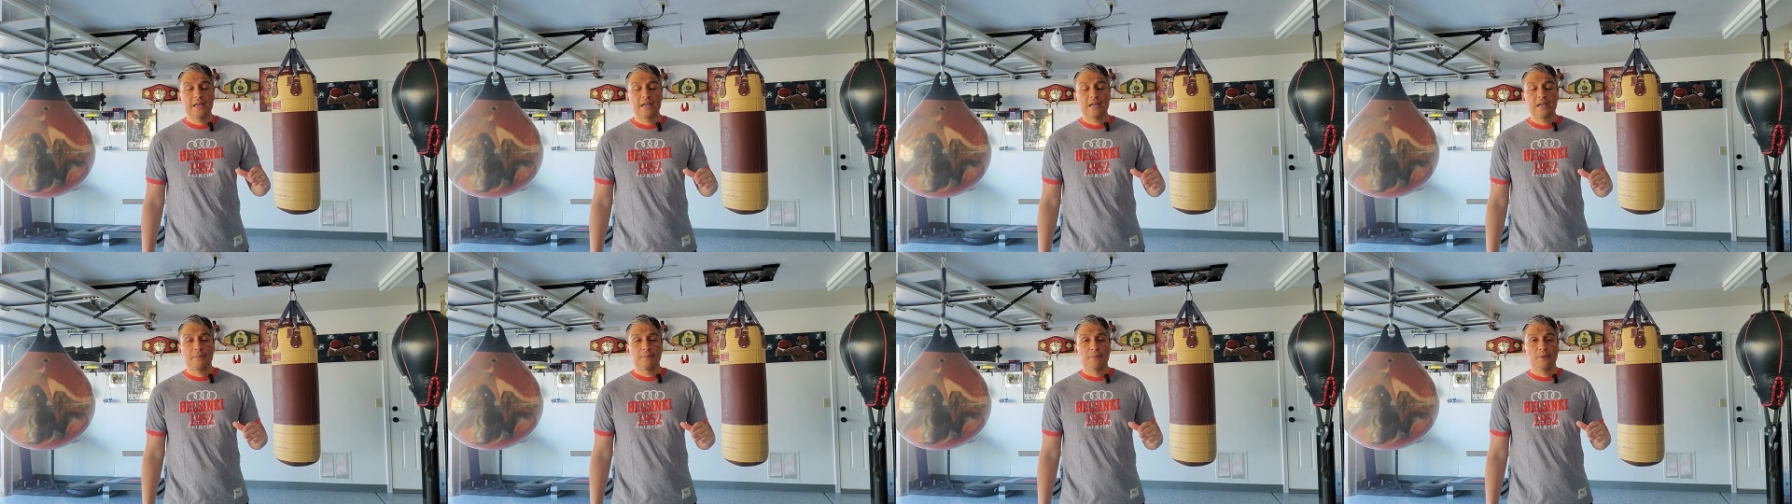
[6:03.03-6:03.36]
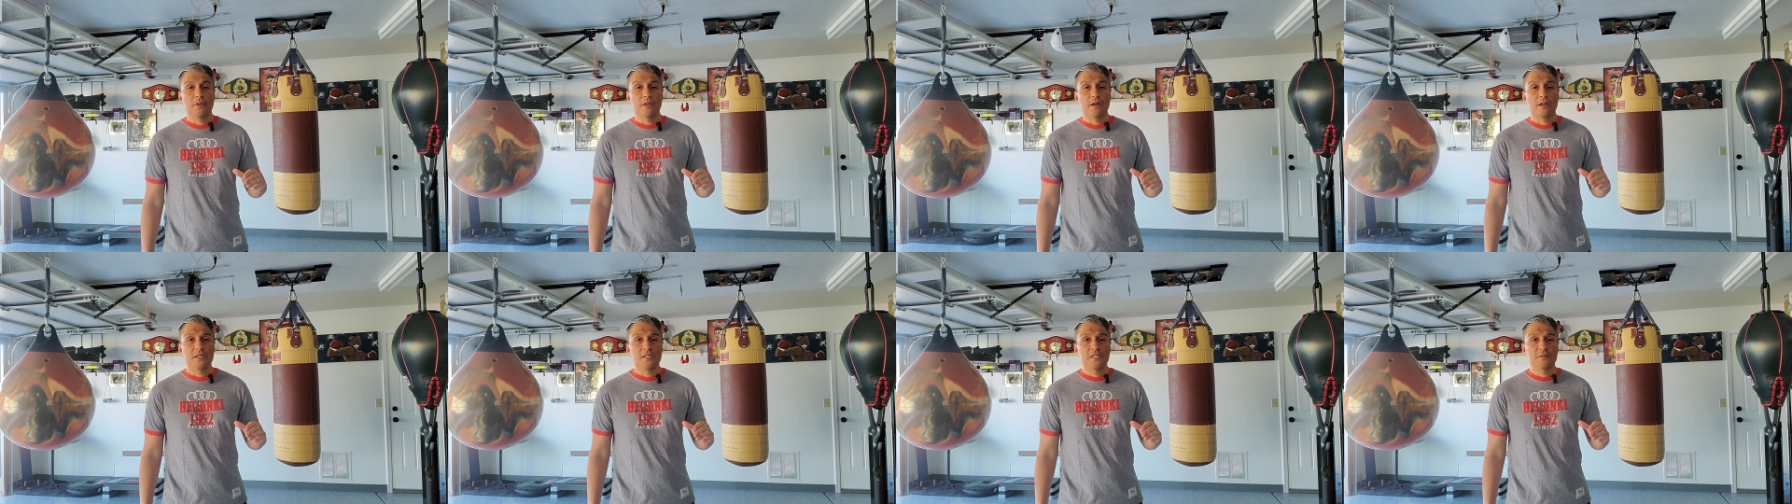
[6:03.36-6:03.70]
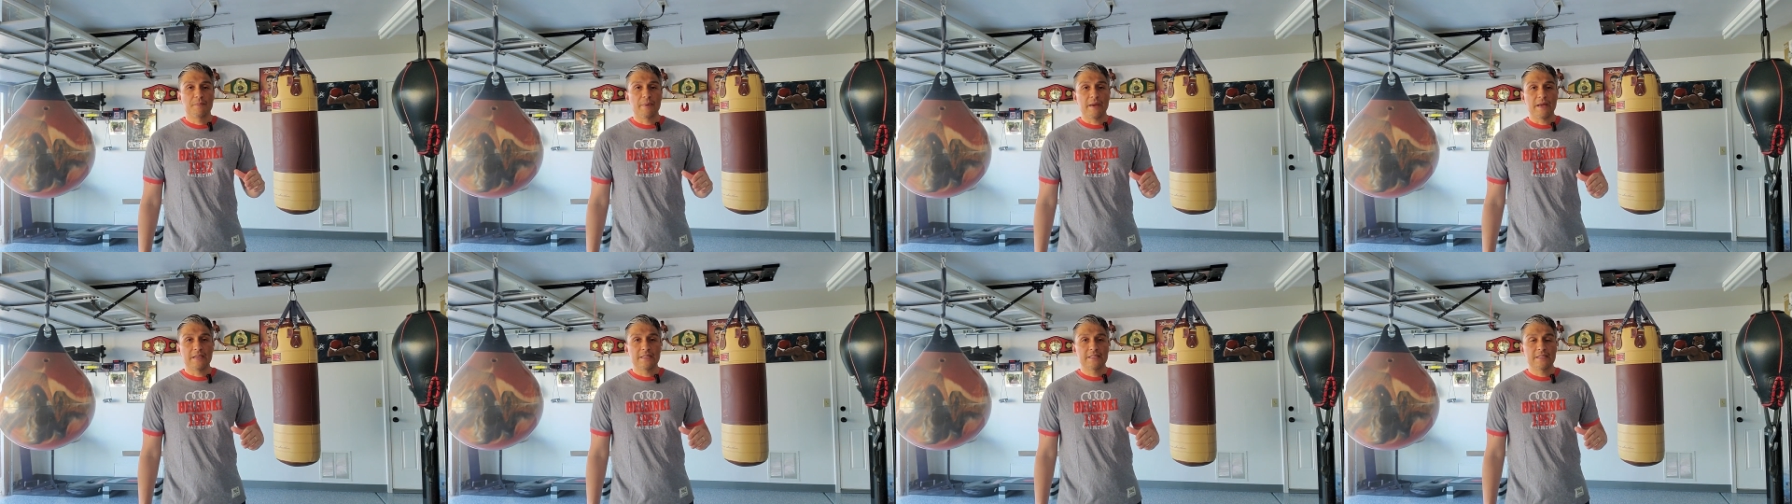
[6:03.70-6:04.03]
take up a lot of
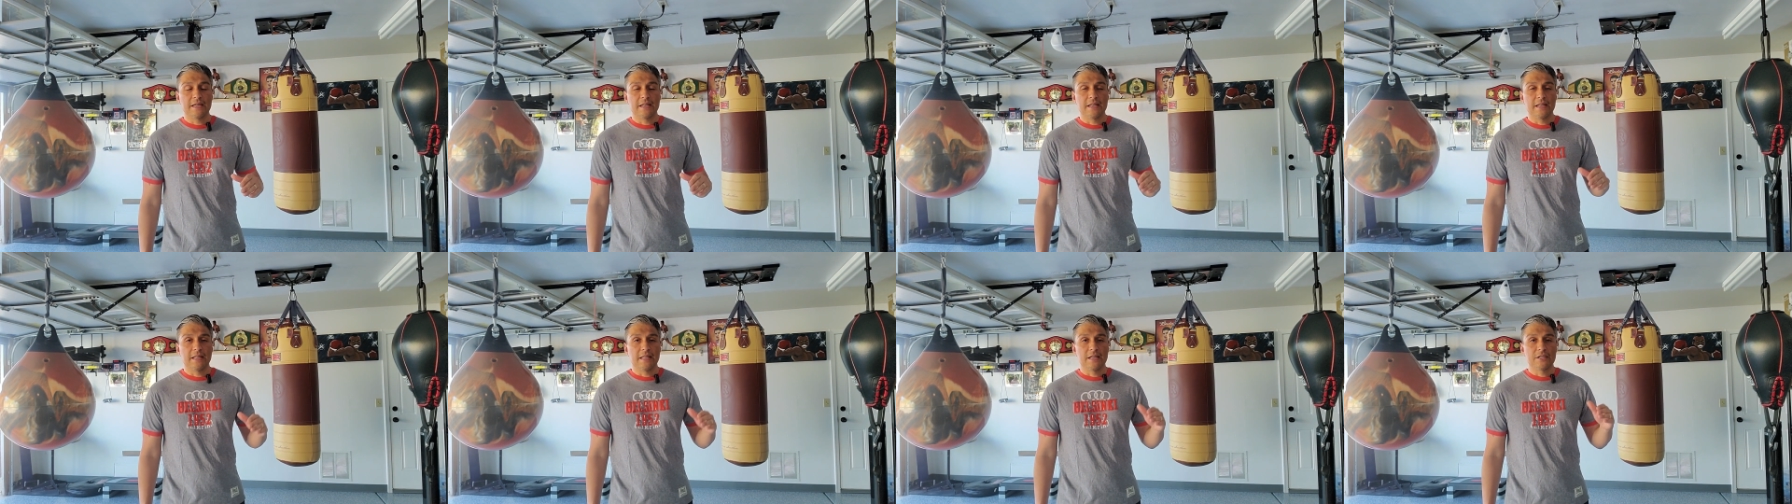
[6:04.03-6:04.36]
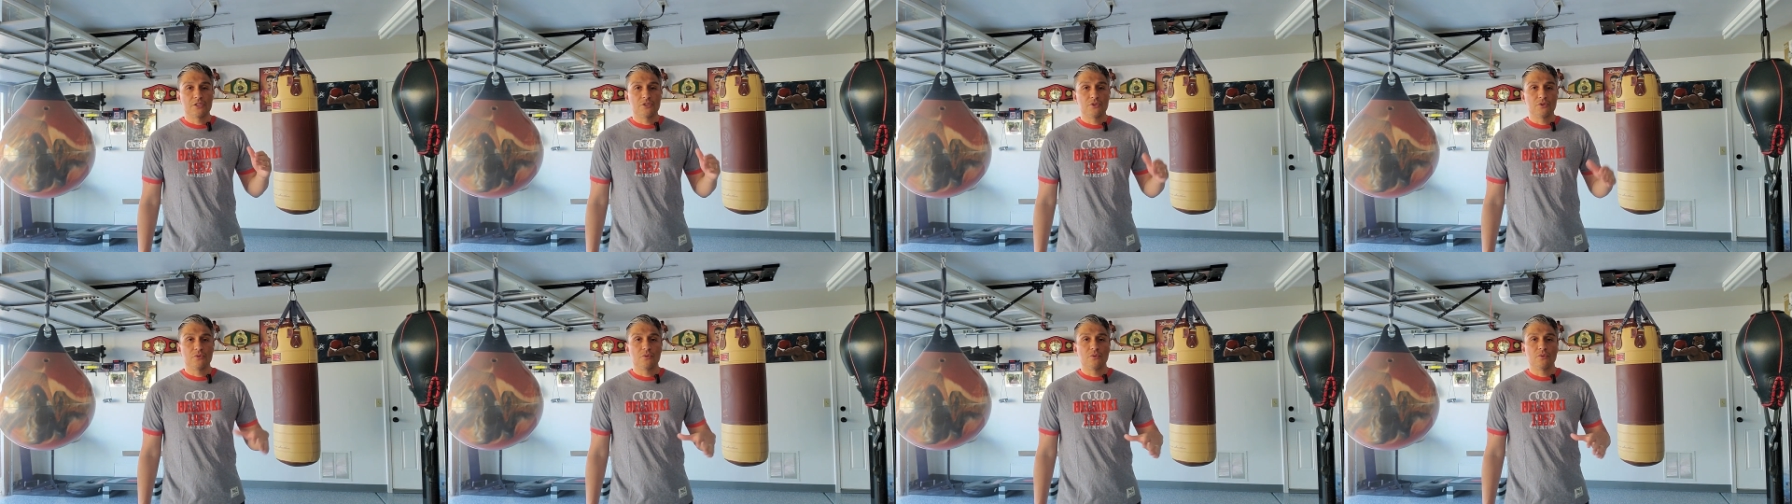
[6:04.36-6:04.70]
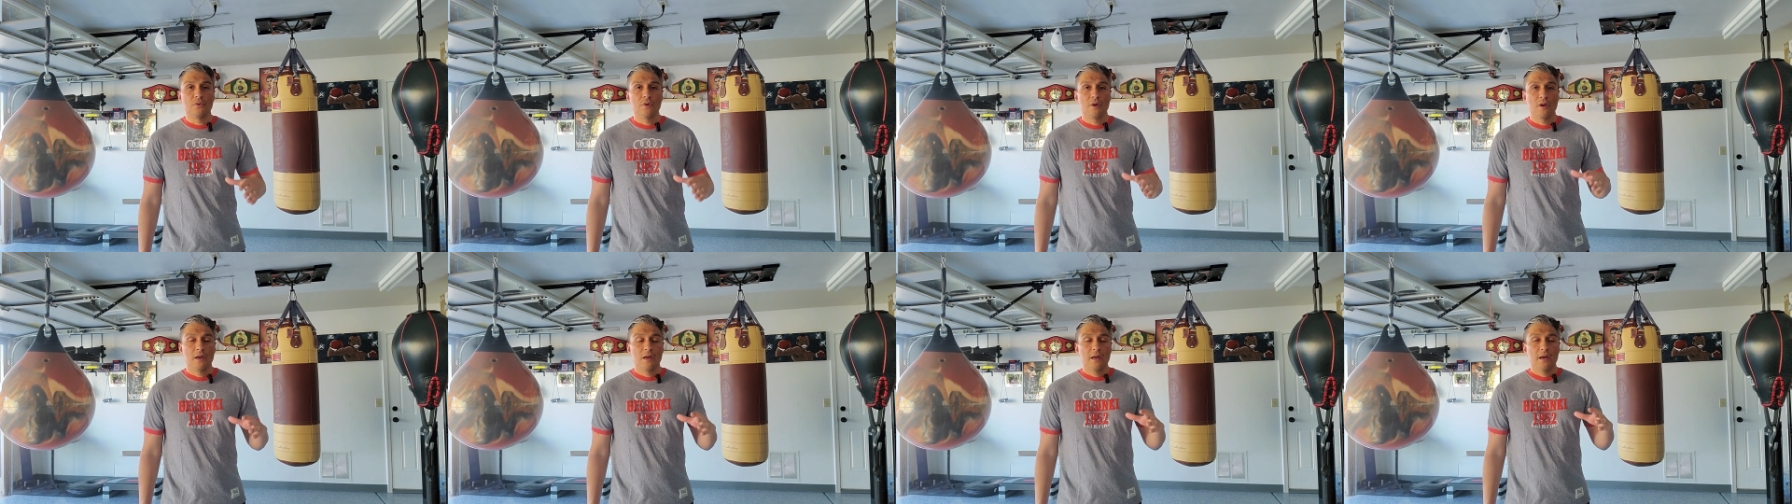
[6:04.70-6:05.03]
space, and it lets
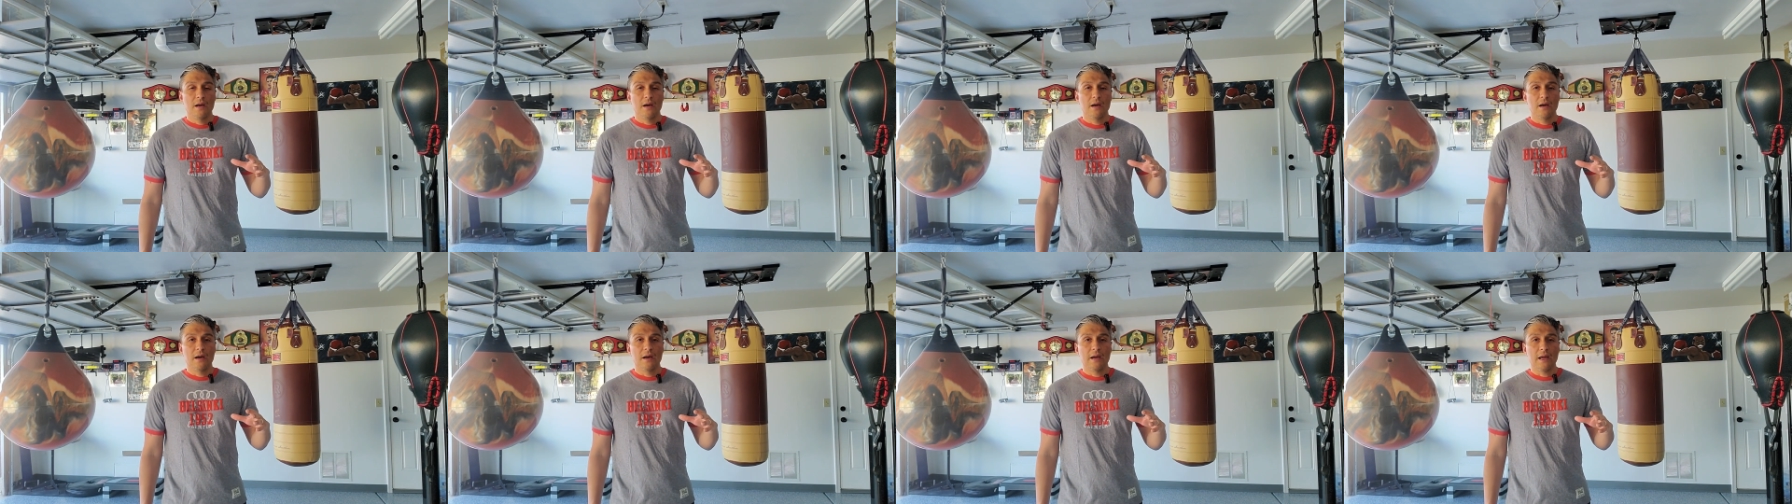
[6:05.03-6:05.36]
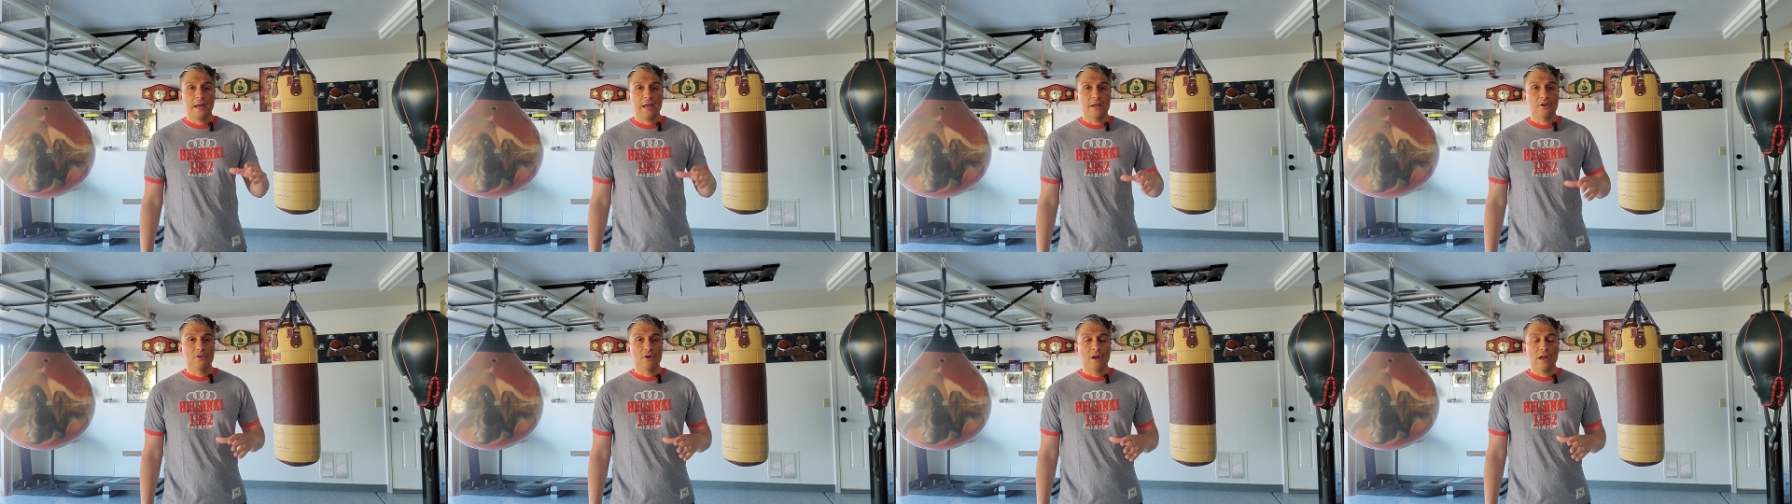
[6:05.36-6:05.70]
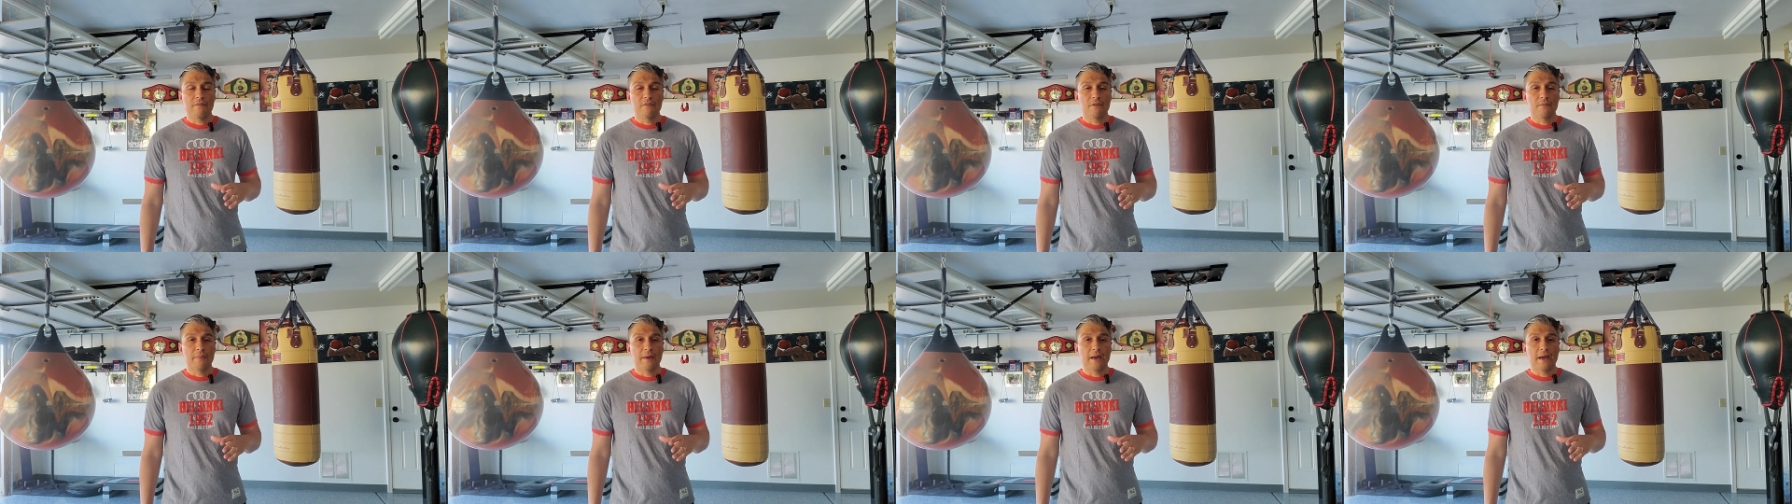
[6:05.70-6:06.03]
you hang your
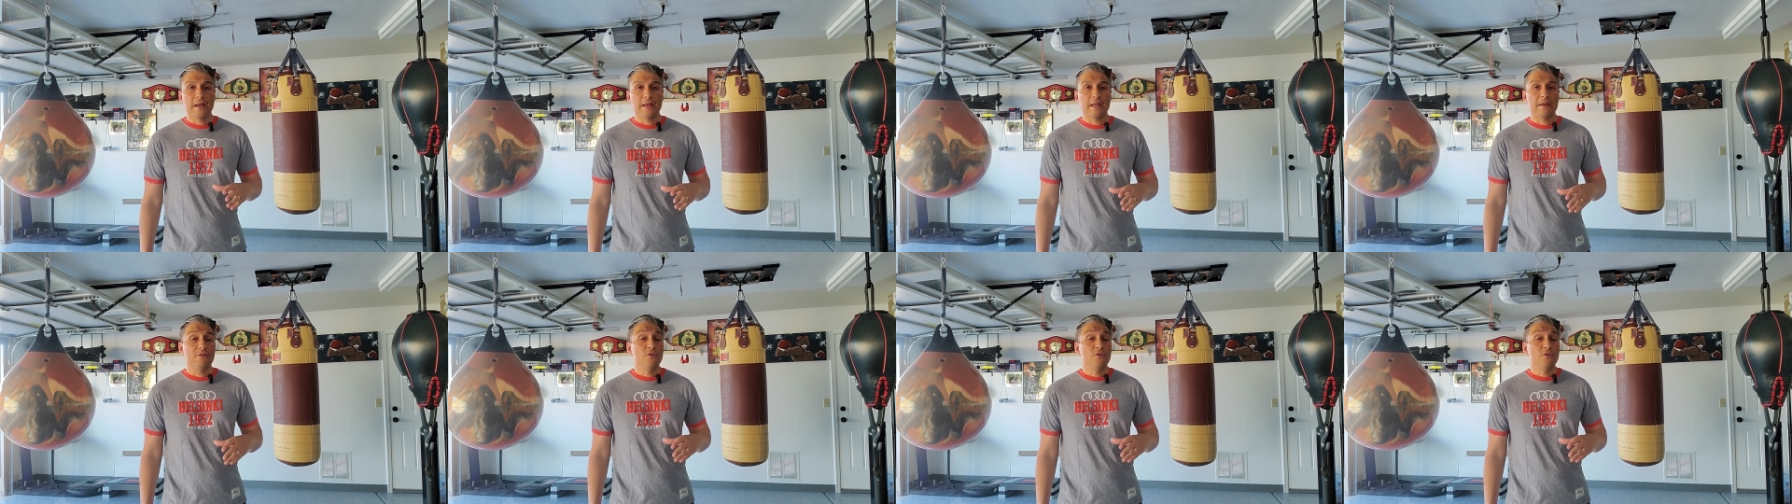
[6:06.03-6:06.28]
heavy bag.